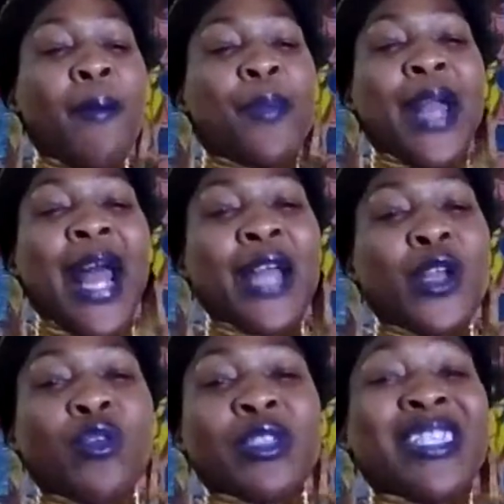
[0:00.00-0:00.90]
But I
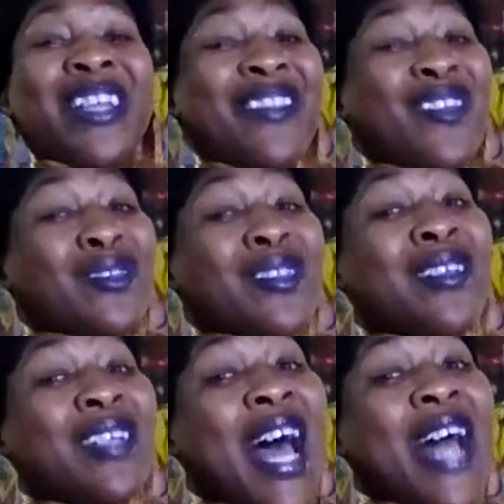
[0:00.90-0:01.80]
noticed that there's a
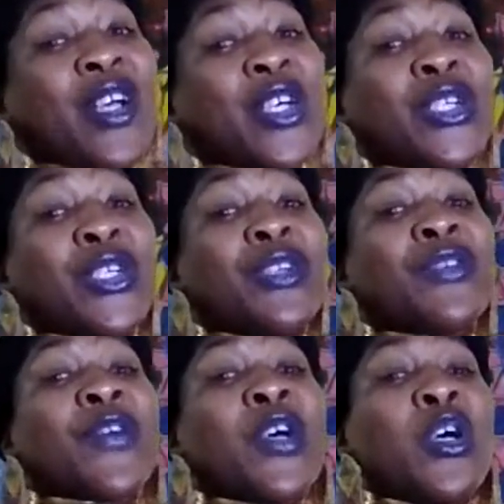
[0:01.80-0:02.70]
lot of,